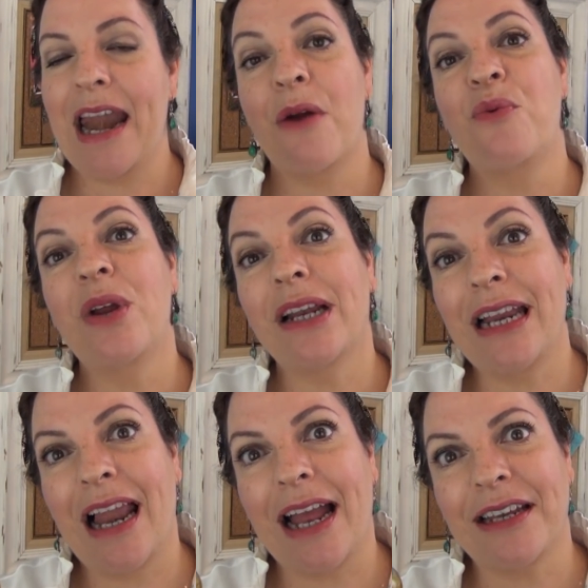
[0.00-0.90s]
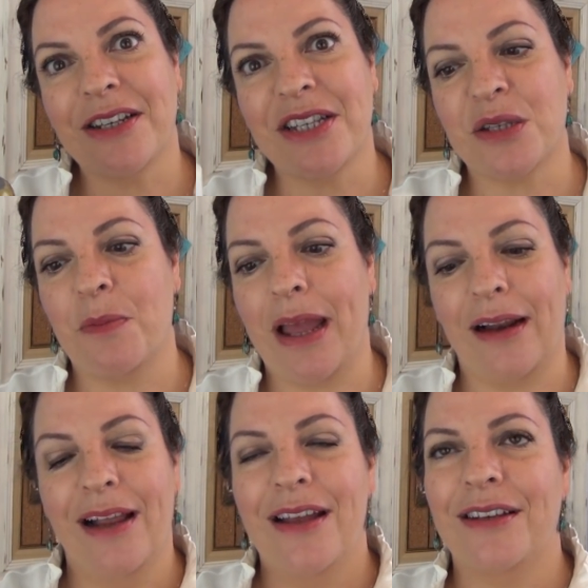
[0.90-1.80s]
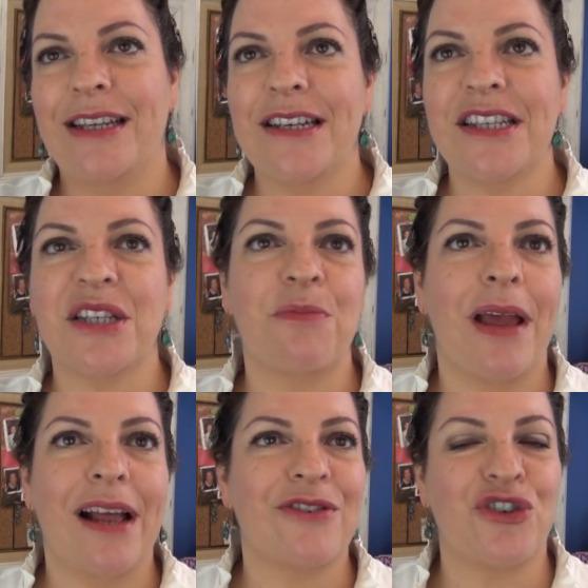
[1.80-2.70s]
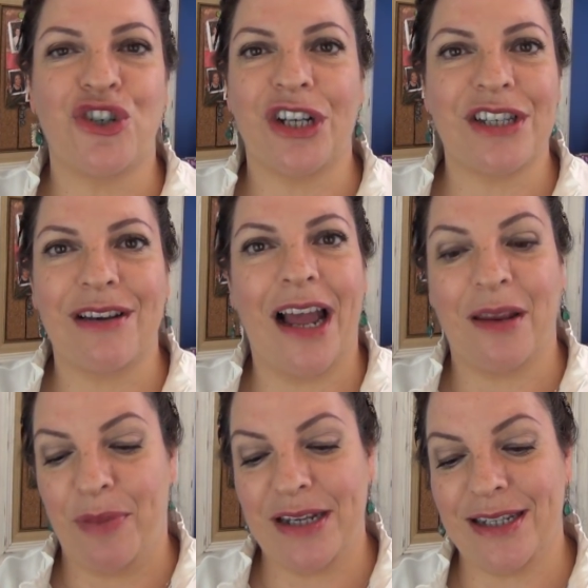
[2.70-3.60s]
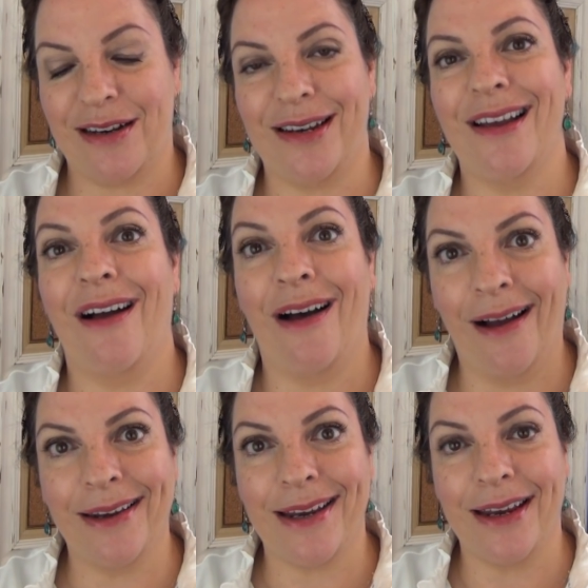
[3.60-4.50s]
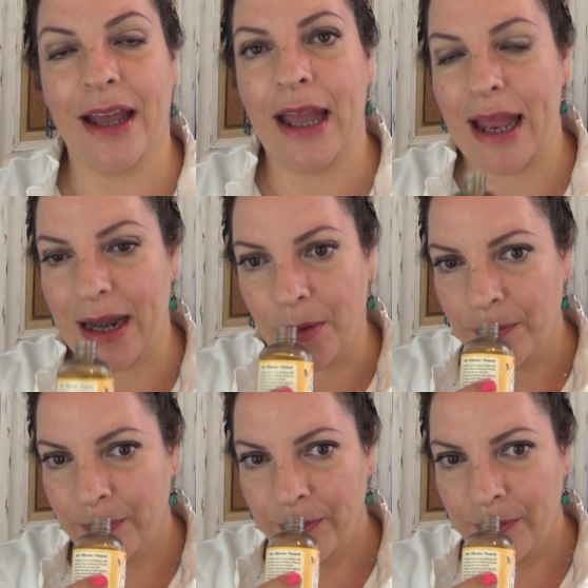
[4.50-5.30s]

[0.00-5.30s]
and I really like the smell. This smells just like basically honey and